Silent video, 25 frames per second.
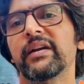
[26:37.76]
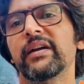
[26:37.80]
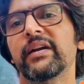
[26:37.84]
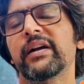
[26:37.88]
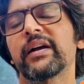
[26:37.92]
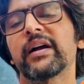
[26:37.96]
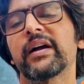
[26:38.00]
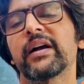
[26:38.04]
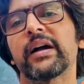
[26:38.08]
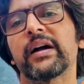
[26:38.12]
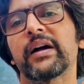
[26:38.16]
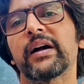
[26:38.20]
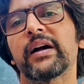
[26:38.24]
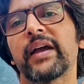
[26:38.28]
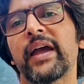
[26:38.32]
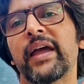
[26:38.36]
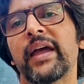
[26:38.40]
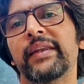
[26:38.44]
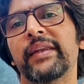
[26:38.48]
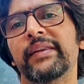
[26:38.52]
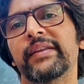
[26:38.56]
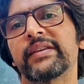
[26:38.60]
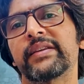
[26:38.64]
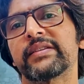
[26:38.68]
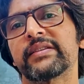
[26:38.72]
Yeah.
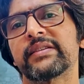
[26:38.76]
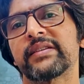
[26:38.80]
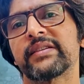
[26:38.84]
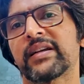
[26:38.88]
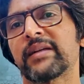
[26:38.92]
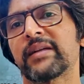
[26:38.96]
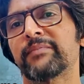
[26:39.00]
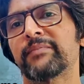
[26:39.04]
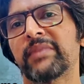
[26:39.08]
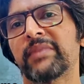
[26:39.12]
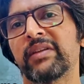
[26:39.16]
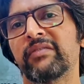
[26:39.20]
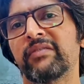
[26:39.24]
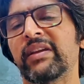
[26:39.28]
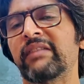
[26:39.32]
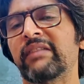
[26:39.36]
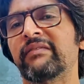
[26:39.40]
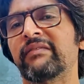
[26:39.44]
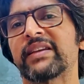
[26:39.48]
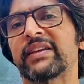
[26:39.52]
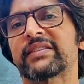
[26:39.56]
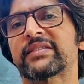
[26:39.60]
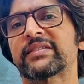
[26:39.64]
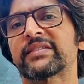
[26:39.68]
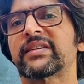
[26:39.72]
And this is a company we
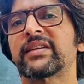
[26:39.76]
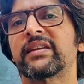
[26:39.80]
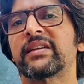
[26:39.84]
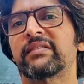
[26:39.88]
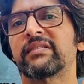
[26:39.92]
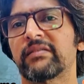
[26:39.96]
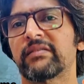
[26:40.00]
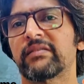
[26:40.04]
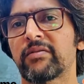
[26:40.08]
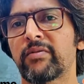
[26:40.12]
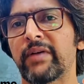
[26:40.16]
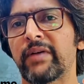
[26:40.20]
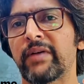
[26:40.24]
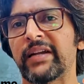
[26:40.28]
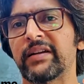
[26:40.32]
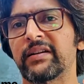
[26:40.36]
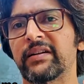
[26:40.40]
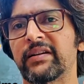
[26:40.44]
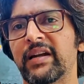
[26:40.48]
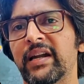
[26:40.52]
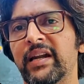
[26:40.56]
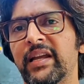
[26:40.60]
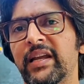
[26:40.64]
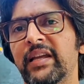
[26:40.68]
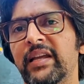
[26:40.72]
invested in quite
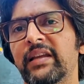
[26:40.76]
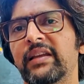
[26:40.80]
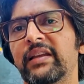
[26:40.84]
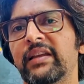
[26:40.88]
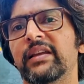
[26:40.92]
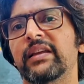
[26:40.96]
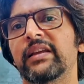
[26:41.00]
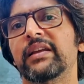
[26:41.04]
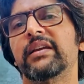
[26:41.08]
early.